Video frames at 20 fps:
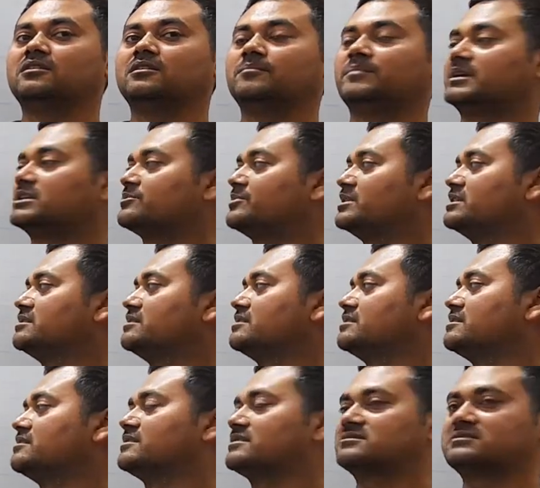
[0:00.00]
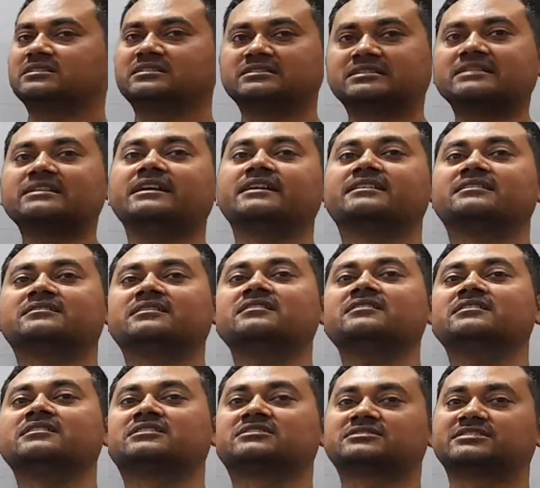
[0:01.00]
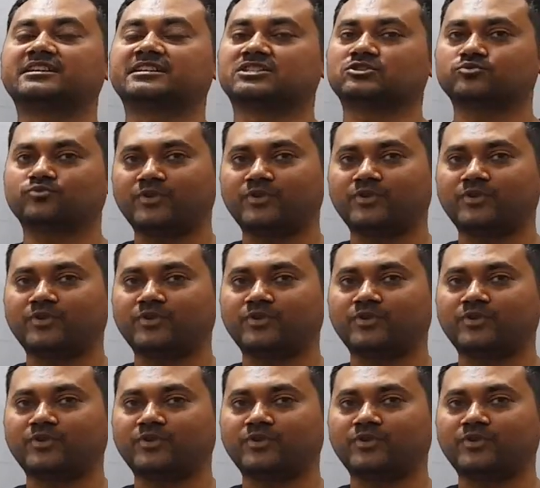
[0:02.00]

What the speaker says: between the center and the states.